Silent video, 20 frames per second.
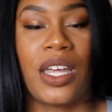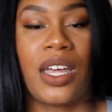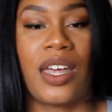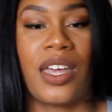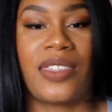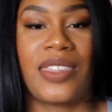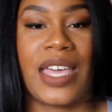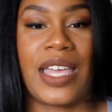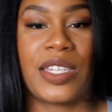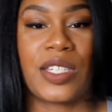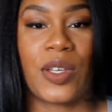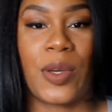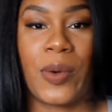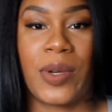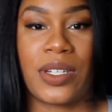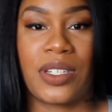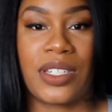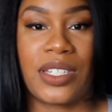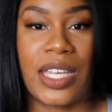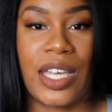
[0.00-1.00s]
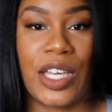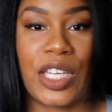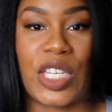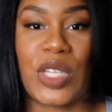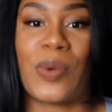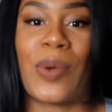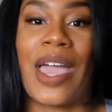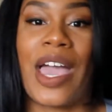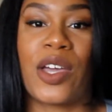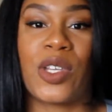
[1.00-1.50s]
And that's going to tell
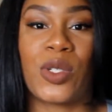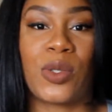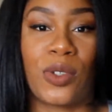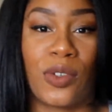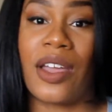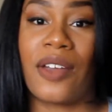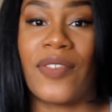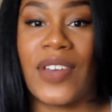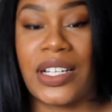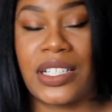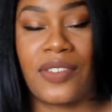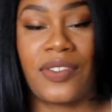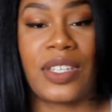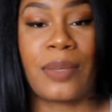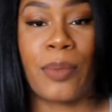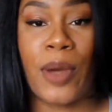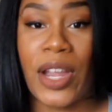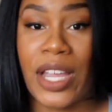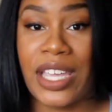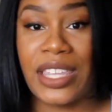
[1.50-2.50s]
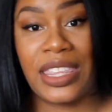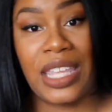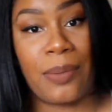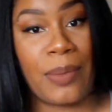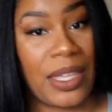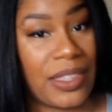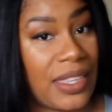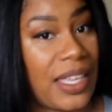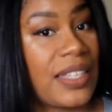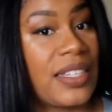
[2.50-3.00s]
you how to effectively market them
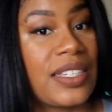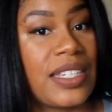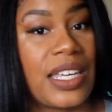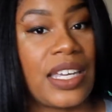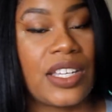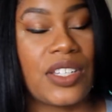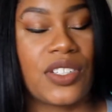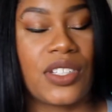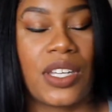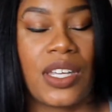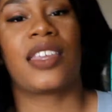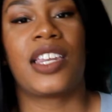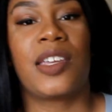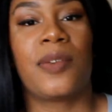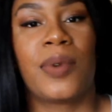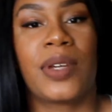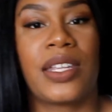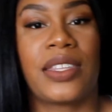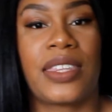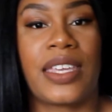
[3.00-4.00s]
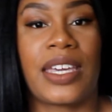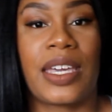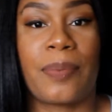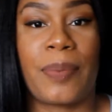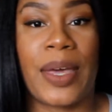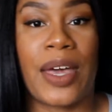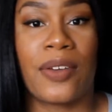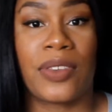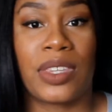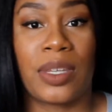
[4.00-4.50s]
at that stage. Then you want to think
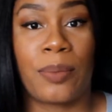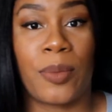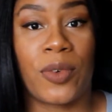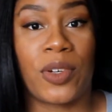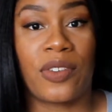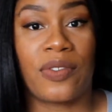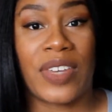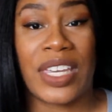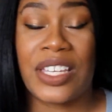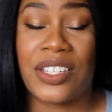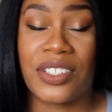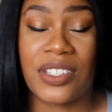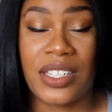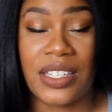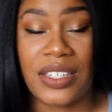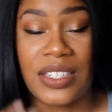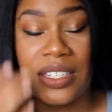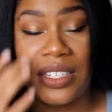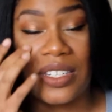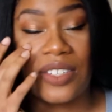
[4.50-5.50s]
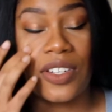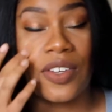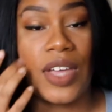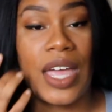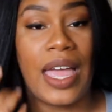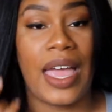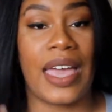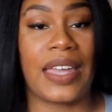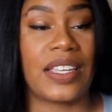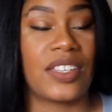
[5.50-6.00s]
about the motivations
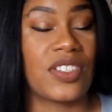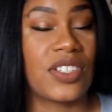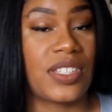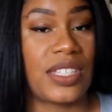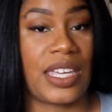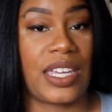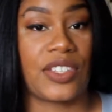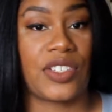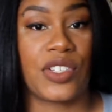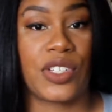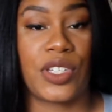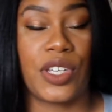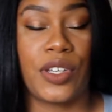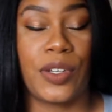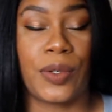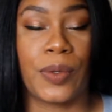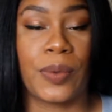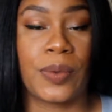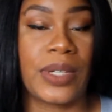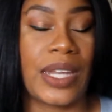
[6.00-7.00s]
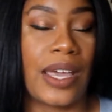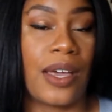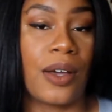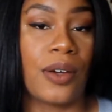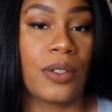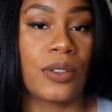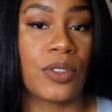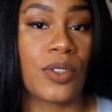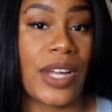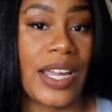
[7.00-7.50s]
at each stage too.
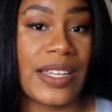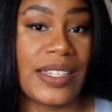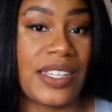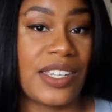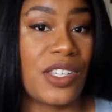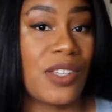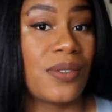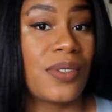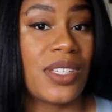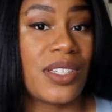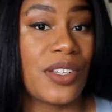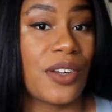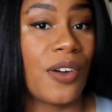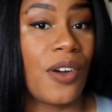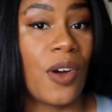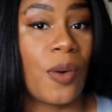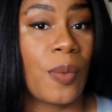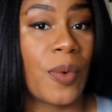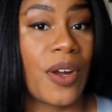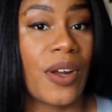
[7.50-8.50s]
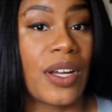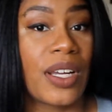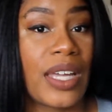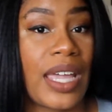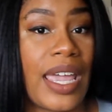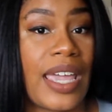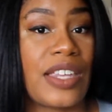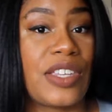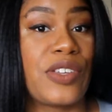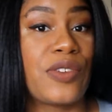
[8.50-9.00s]
Now, granted, you did your homework
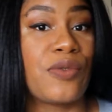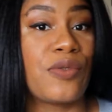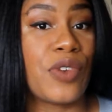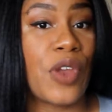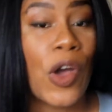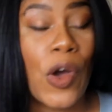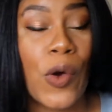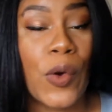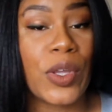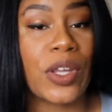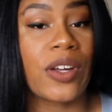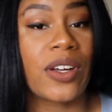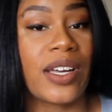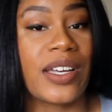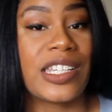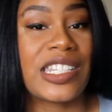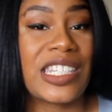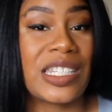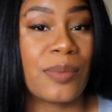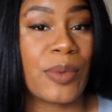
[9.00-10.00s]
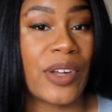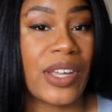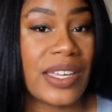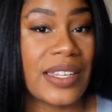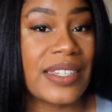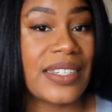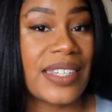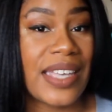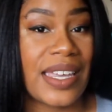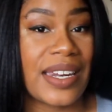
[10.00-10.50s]
and you know your customer
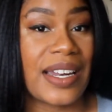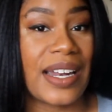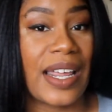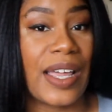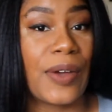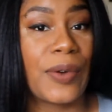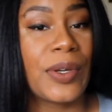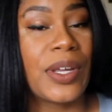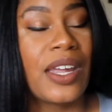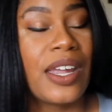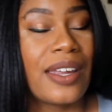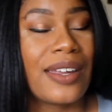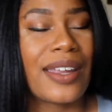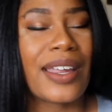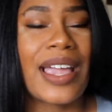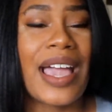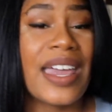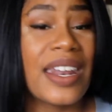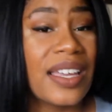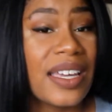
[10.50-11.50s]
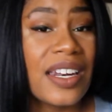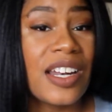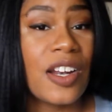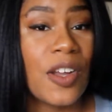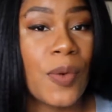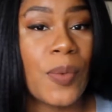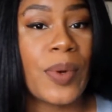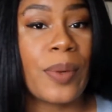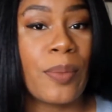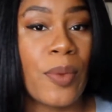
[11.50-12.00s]
inside and out. You're kind of going to
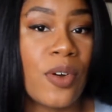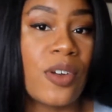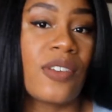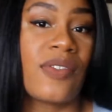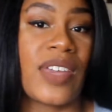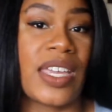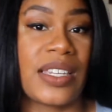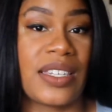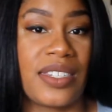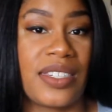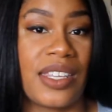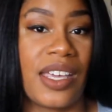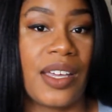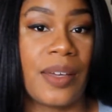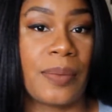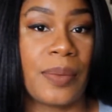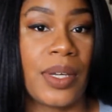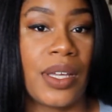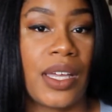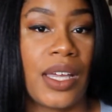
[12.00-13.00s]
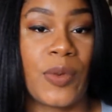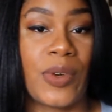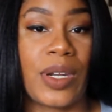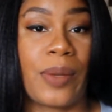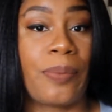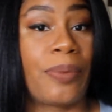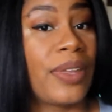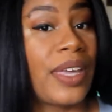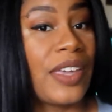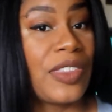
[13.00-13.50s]
know what motivates them. You
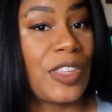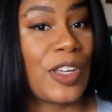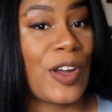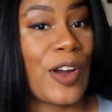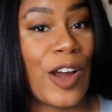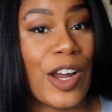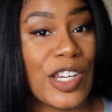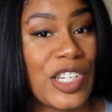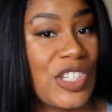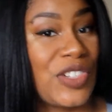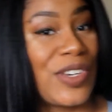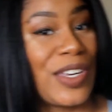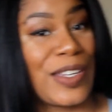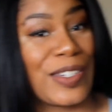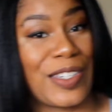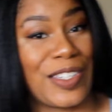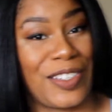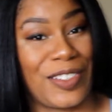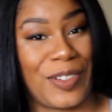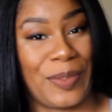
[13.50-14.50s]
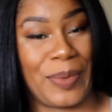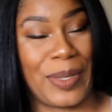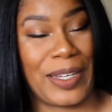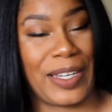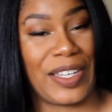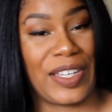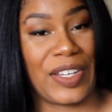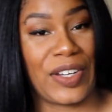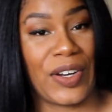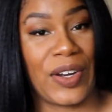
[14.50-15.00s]
want to plant their heartstrings a little bit
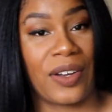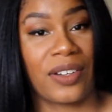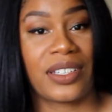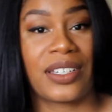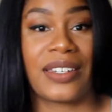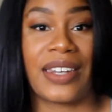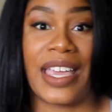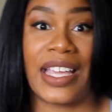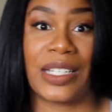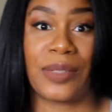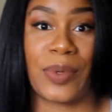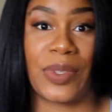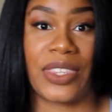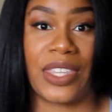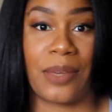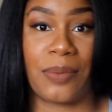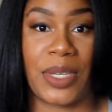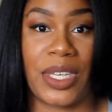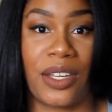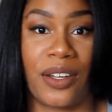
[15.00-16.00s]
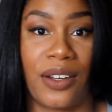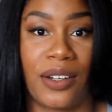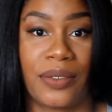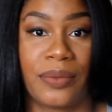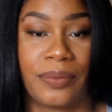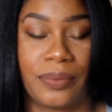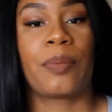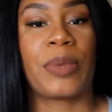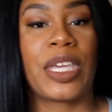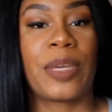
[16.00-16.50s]
here, connect with them here.
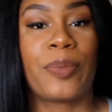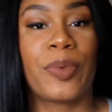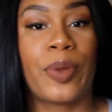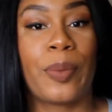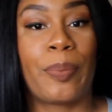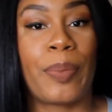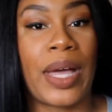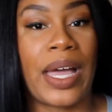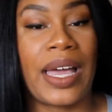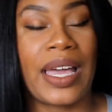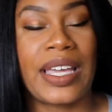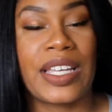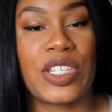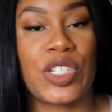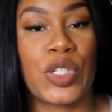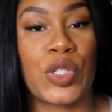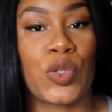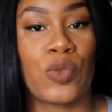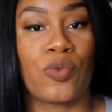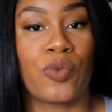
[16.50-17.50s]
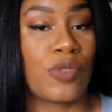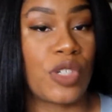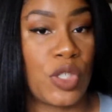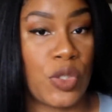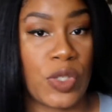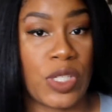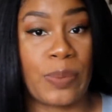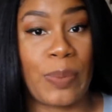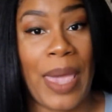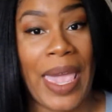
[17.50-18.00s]
People buy to
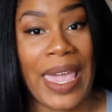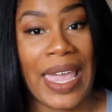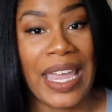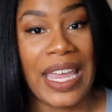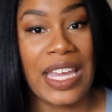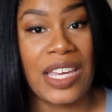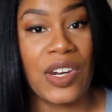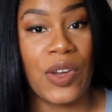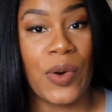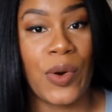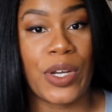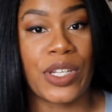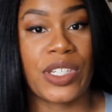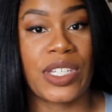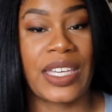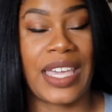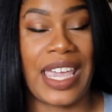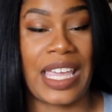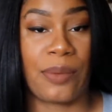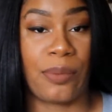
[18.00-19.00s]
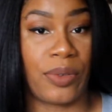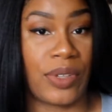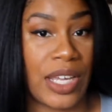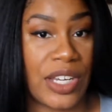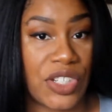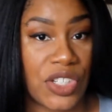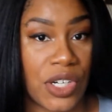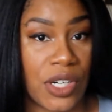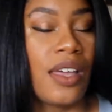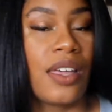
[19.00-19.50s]
reduce pain or to gain
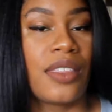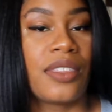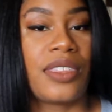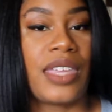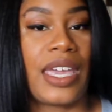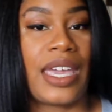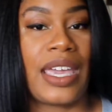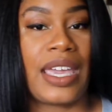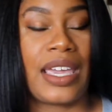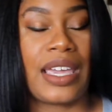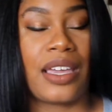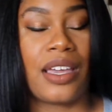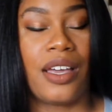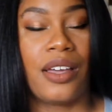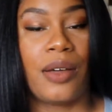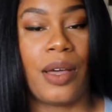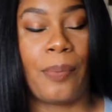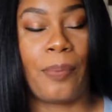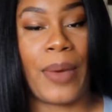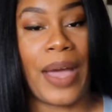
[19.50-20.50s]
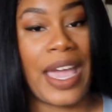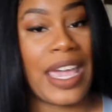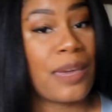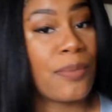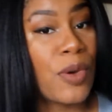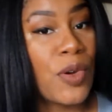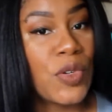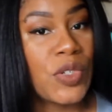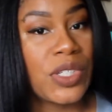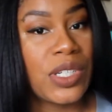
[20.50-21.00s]
pleasure. They buy
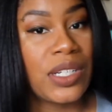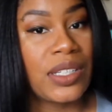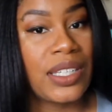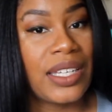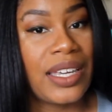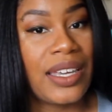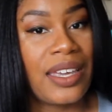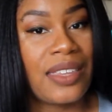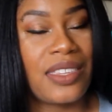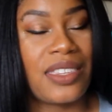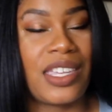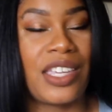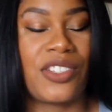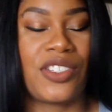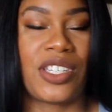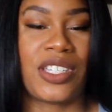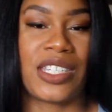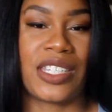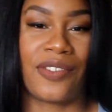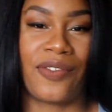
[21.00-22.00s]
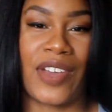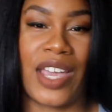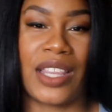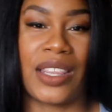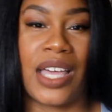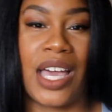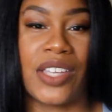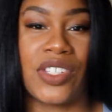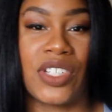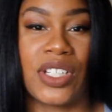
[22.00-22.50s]
emotionally and then they justify
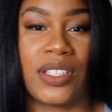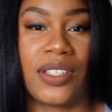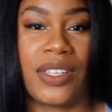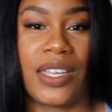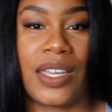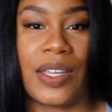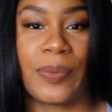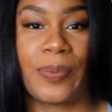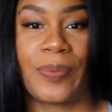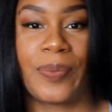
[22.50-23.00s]
logically.